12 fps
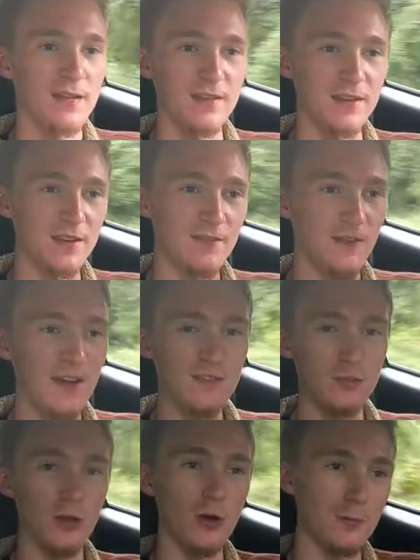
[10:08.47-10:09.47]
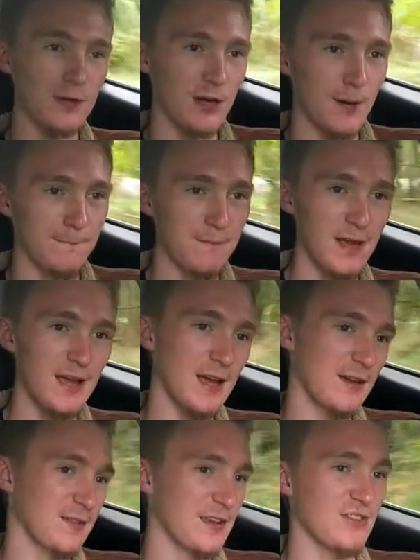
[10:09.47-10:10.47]
the vents will open up
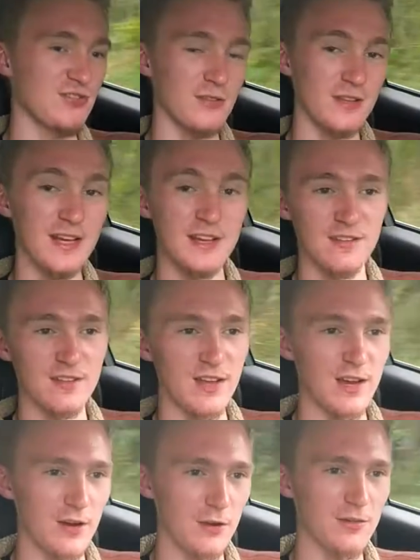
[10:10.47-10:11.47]
and the engine will get its air,